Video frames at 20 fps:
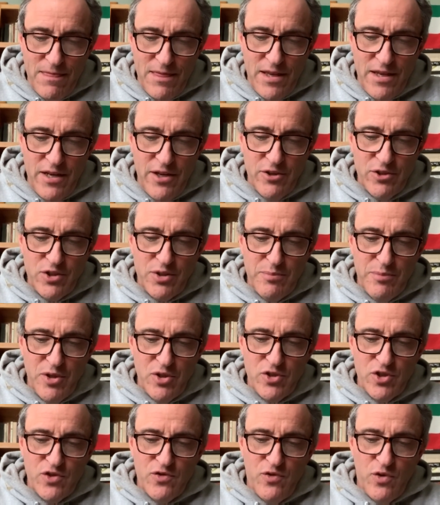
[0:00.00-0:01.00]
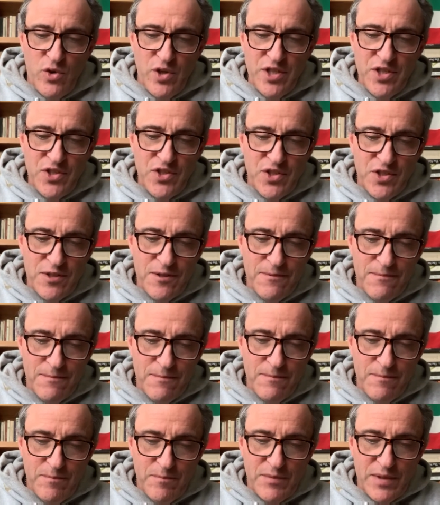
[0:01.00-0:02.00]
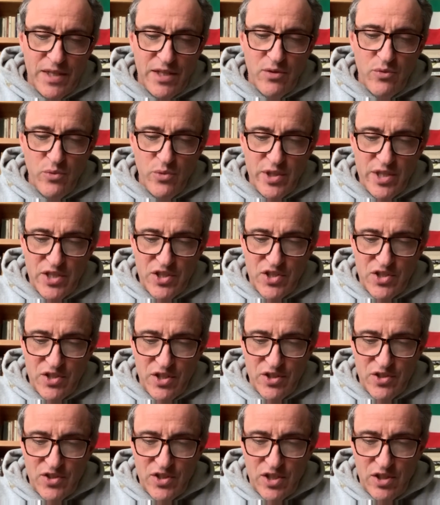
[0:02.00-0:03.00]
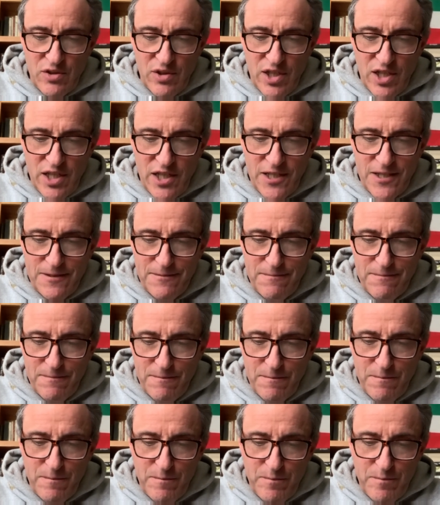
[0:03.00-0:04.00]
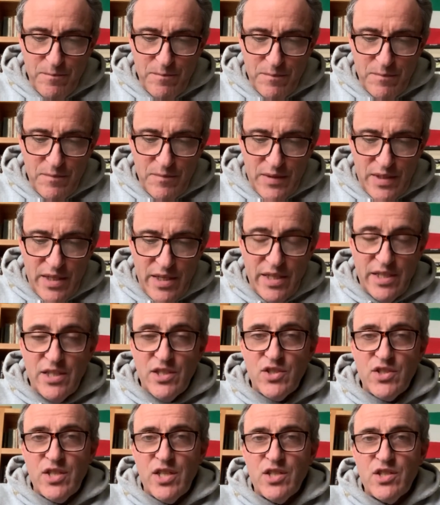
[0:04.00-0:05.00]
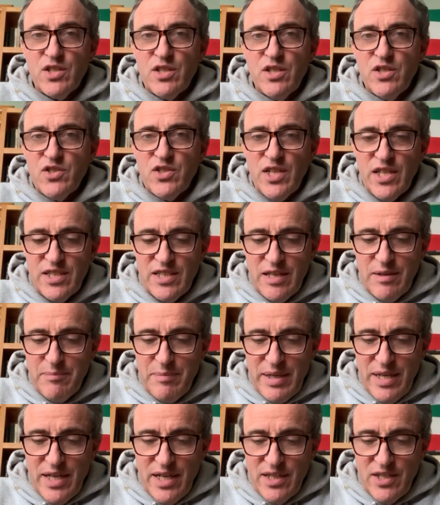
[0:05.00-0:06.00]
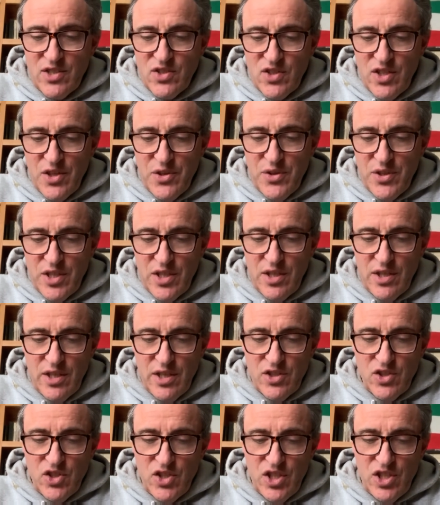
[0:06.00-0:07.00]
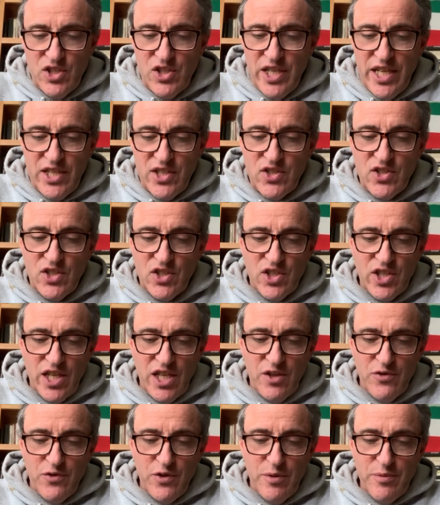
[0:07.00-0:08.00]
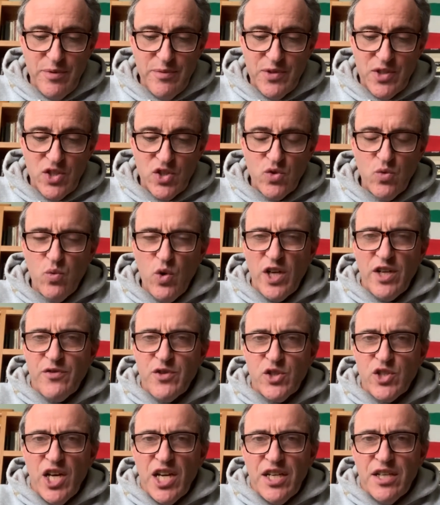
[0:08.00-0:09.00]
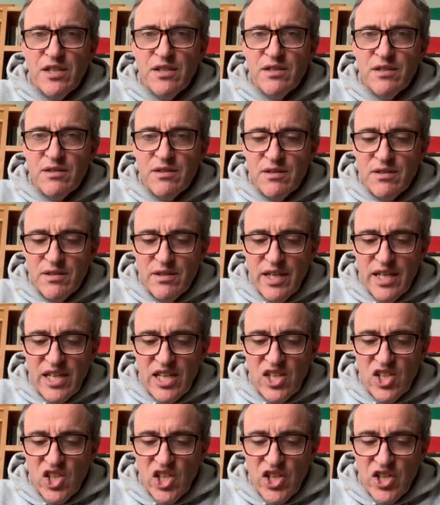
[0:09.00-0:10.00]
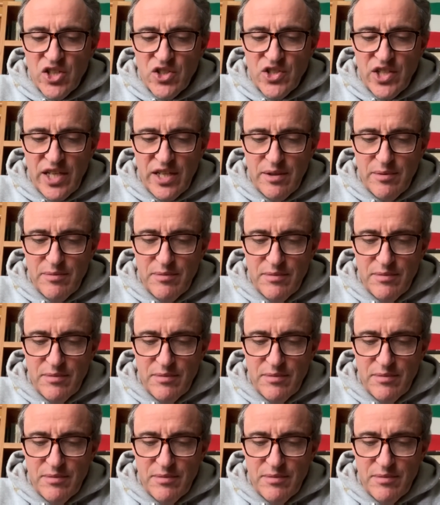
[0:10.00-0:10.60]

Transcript: Hears the mother's voice and really starts to cry. And he says, "It's not that bad, it's nothing." And she takes the child from him and says, "What have you done?" And glares at him.